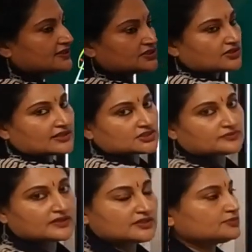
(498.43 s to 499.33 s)
This
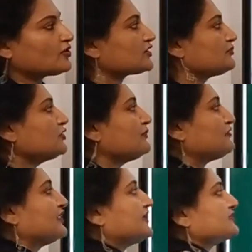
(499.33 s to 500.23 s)
transfer is brought about
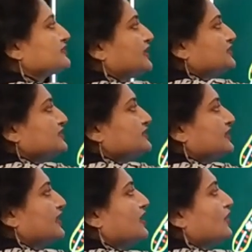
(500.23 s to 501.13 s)
by various agents.
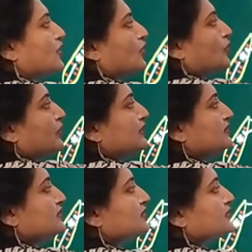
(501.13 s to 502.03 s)
They are
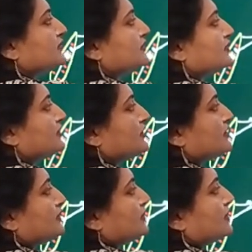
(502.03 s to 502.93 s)
wind,
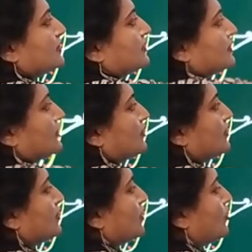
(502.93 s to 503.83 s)

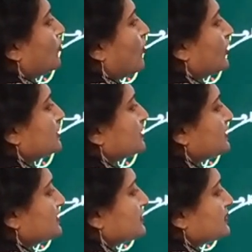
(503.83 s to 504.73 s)
water,